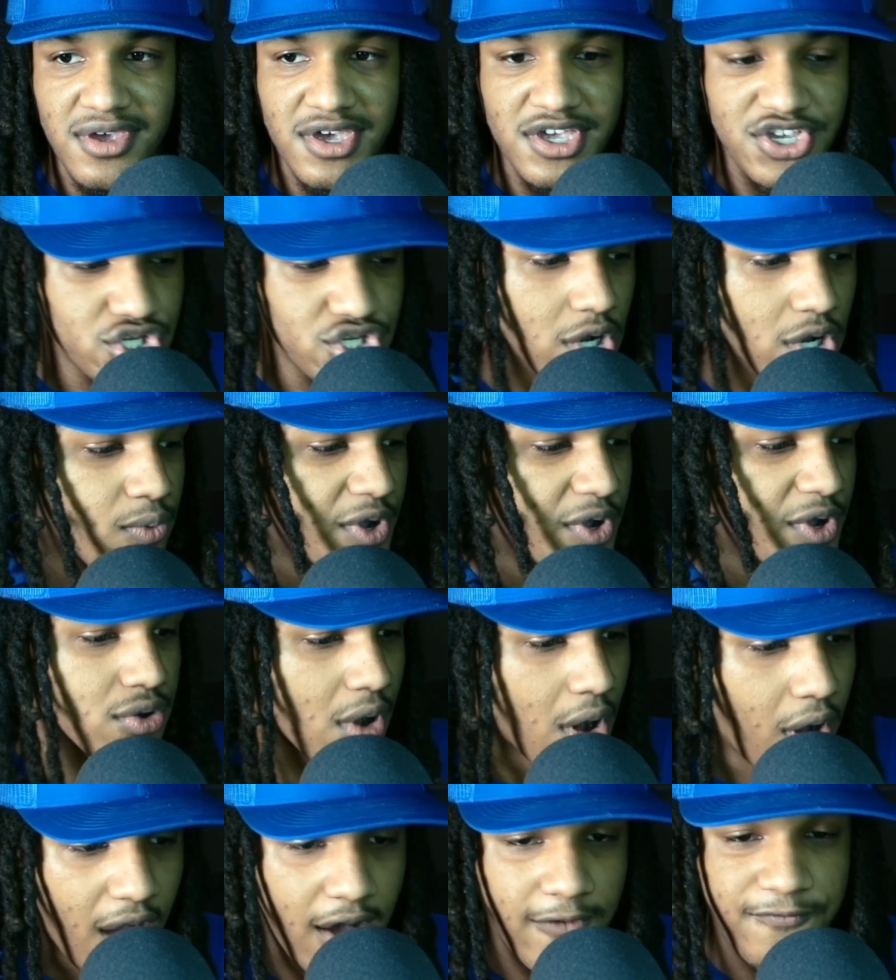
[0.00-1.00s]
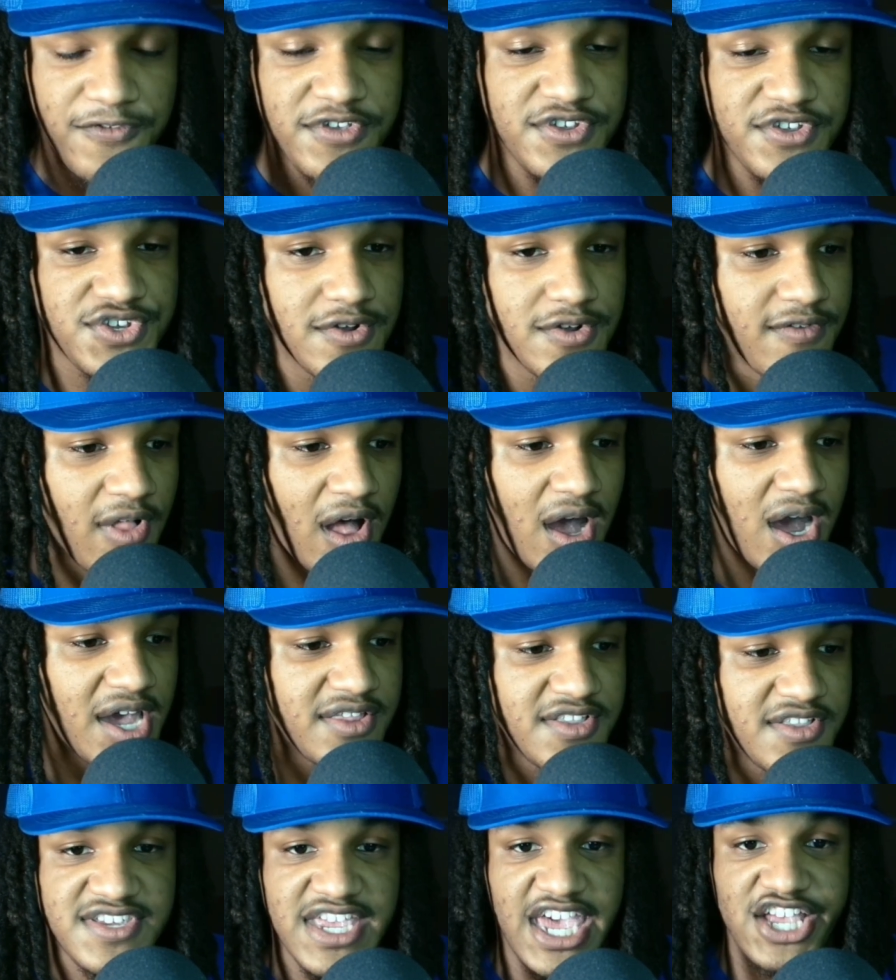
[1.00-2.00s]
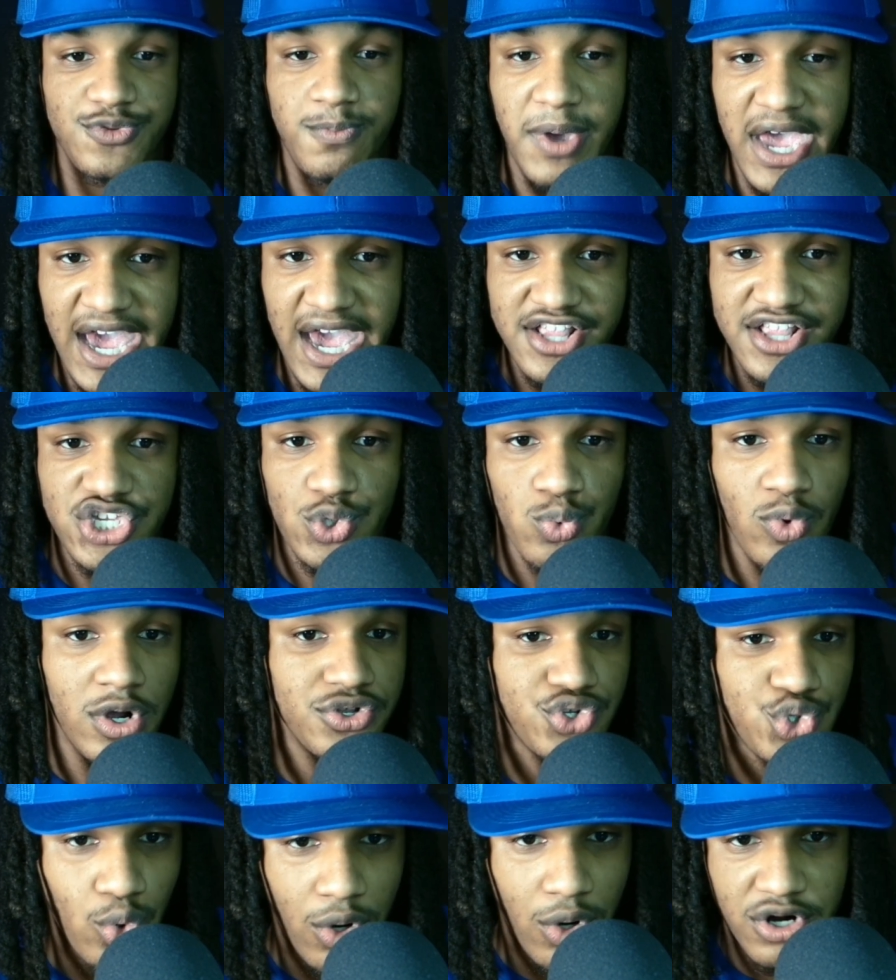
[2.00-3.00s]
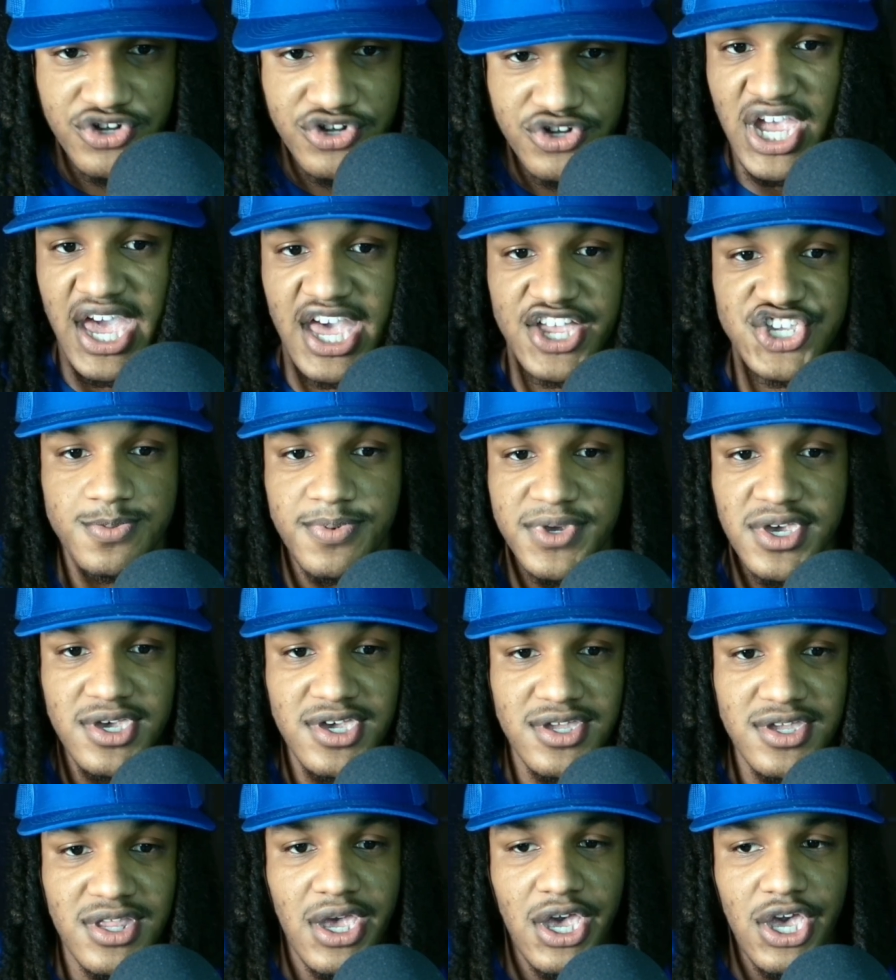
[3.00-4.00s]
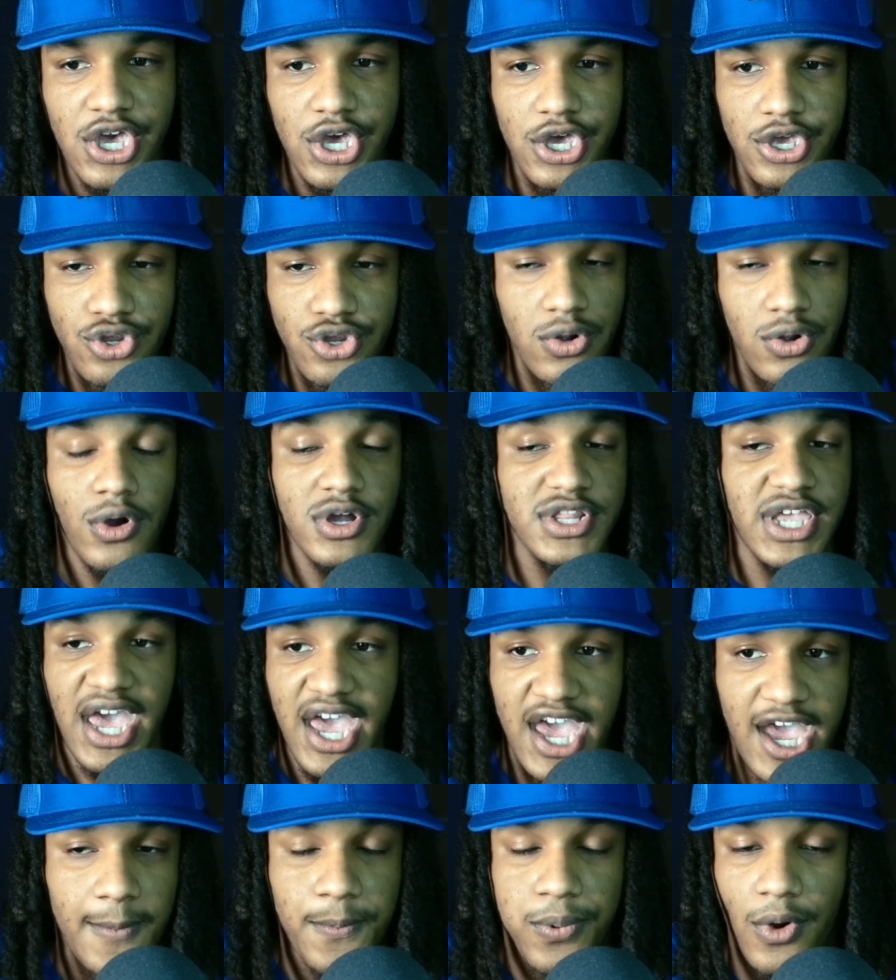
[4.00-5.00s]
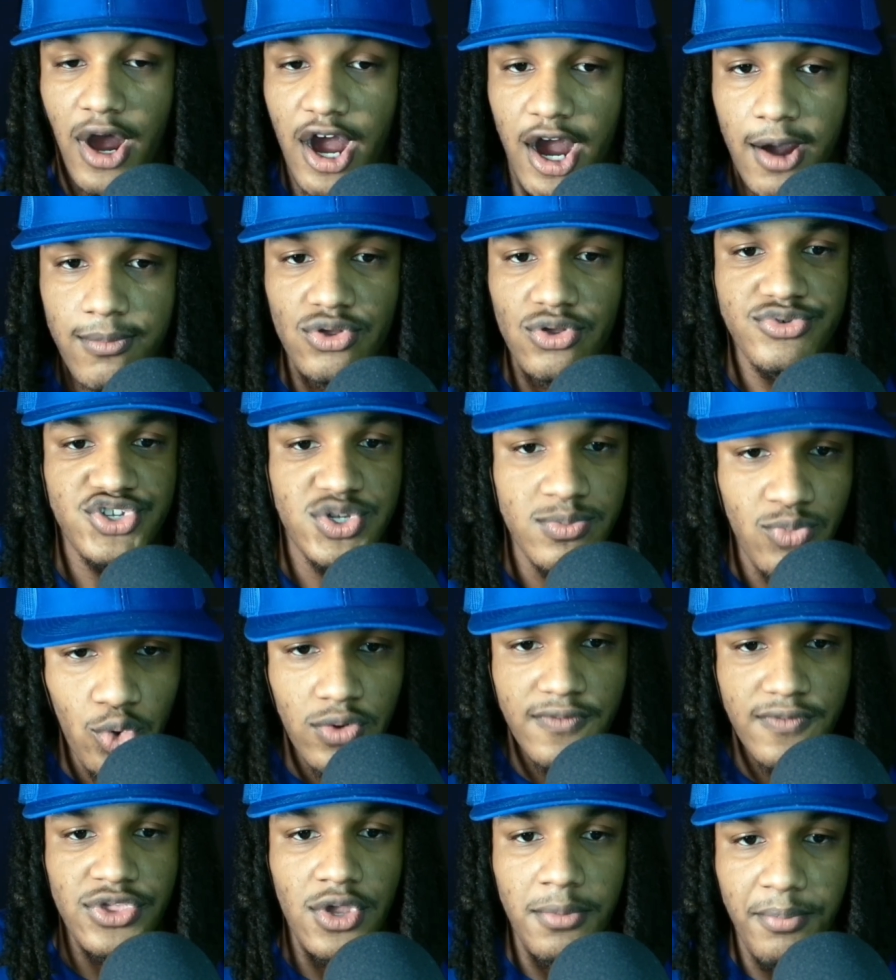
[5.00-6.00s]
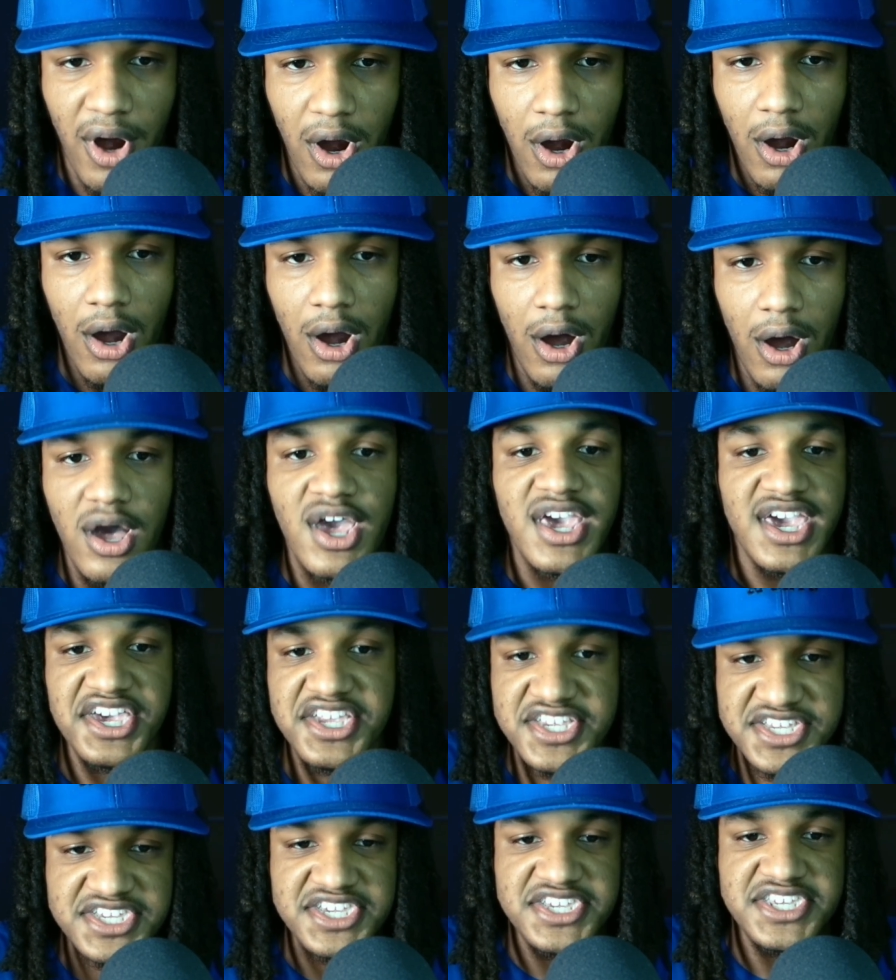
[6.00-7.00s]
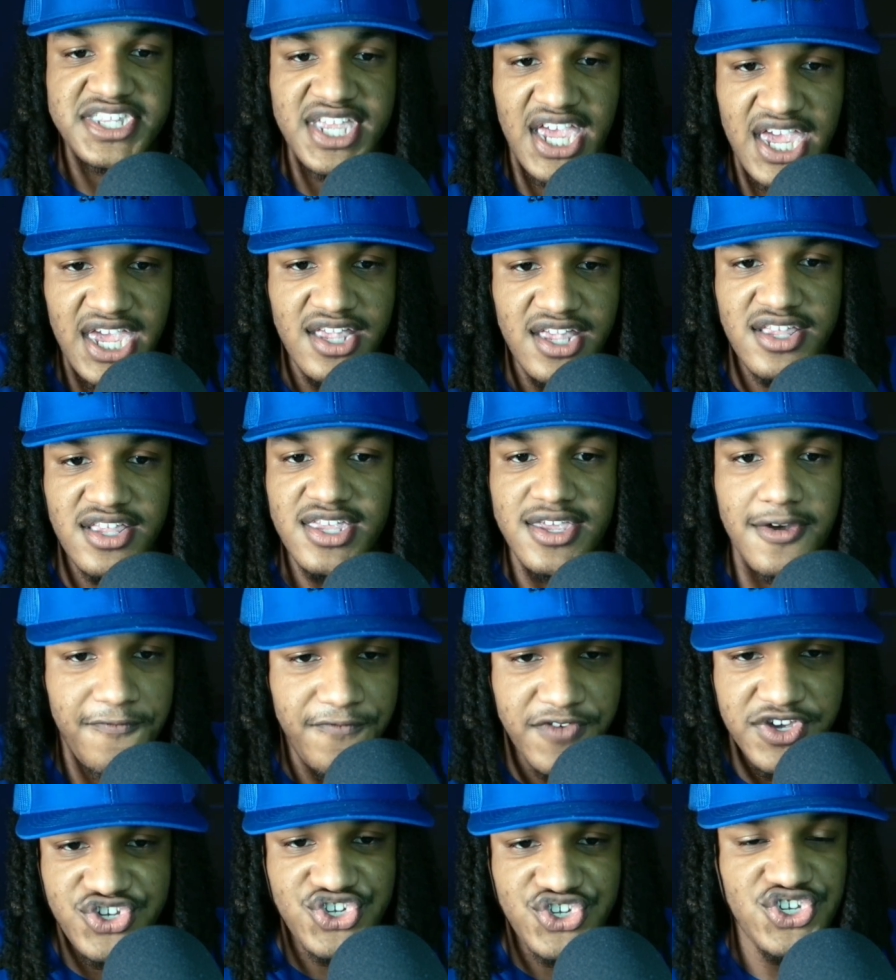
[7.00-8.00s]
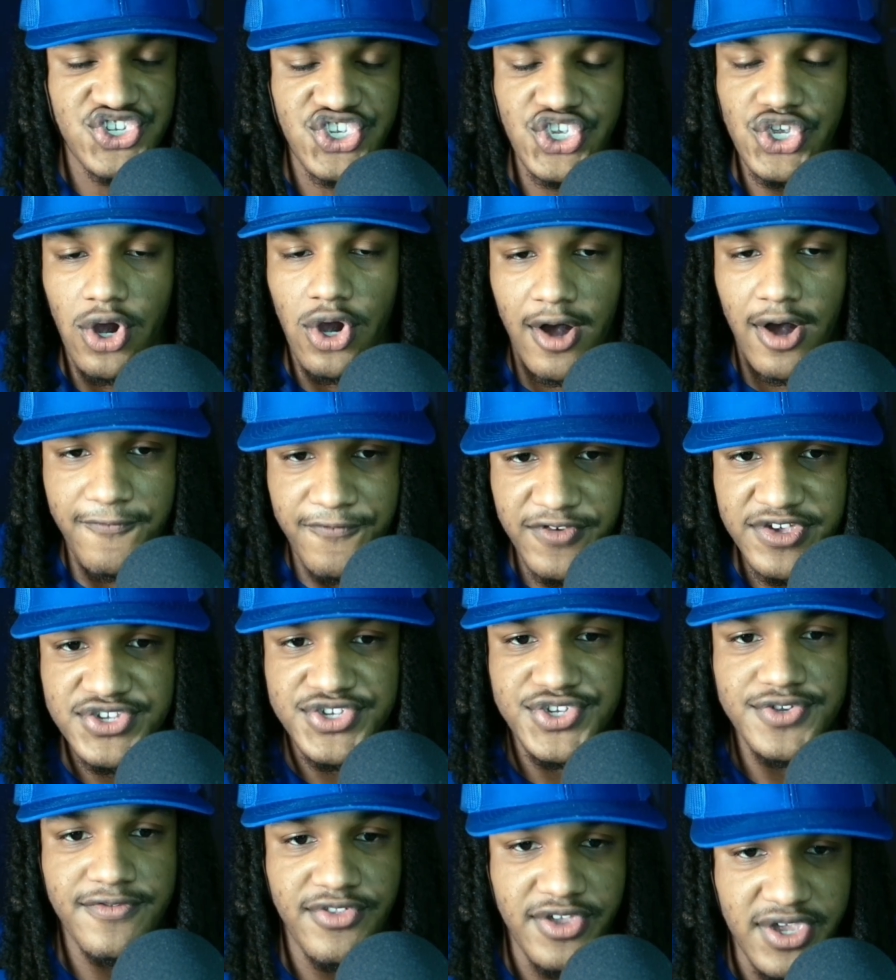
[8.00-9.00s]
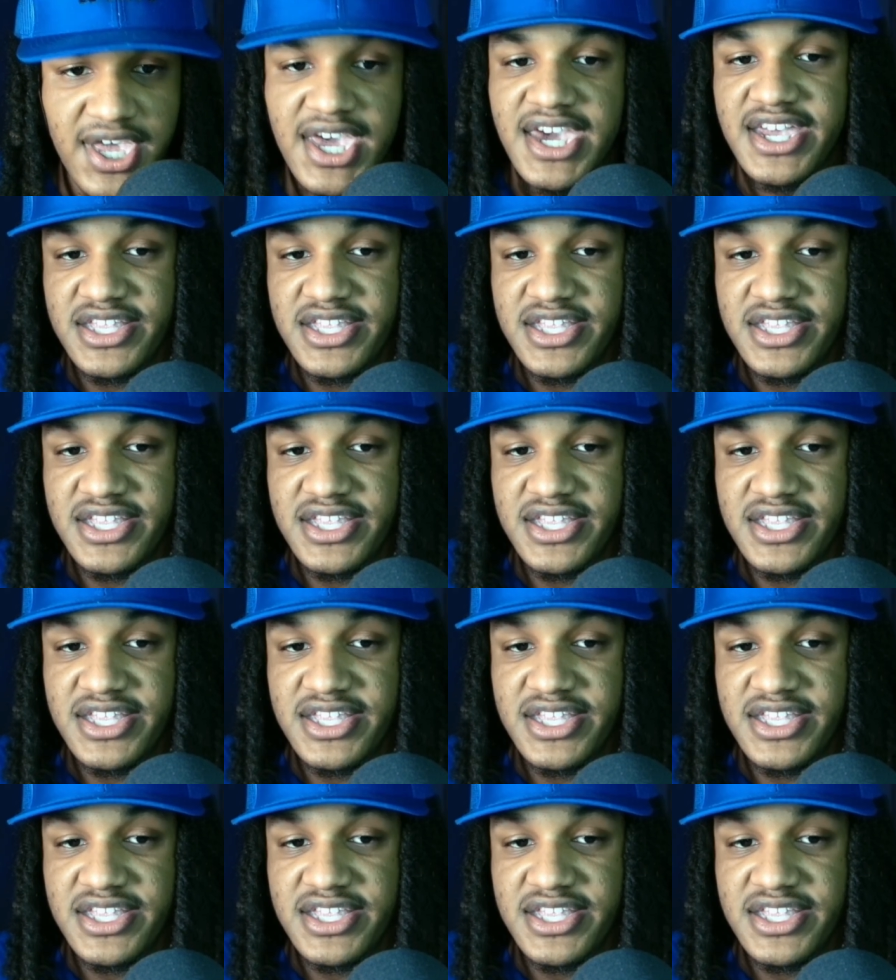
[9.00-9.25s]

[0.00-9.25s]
So when your offensive line is as bad as what Georgia has been, you're going to have problems moving the ball and sustaining efficiency offensively.